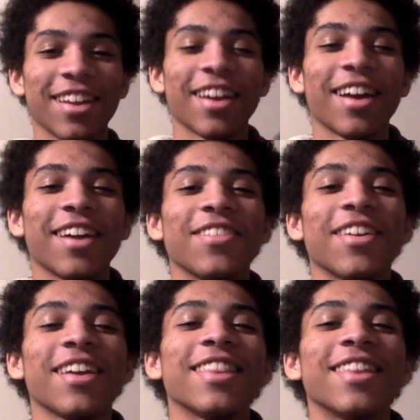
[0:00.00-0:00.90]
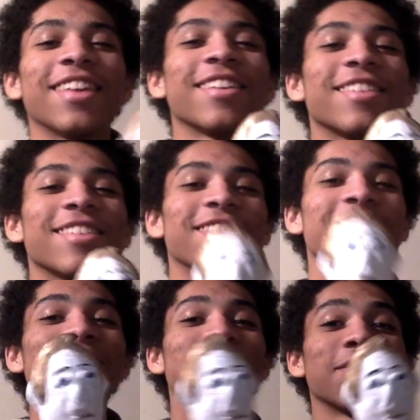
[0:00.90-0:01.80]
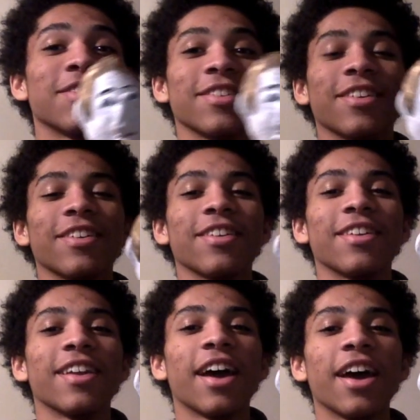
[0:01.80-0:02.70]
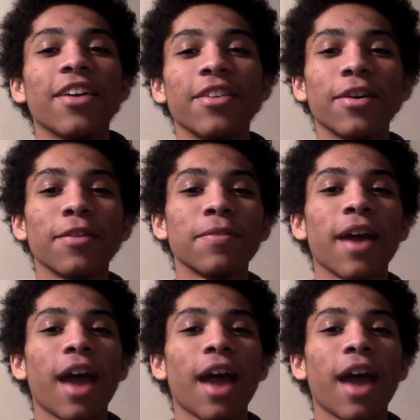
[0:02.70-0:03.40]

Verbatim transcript: that I made this sculpture, and I don't know if it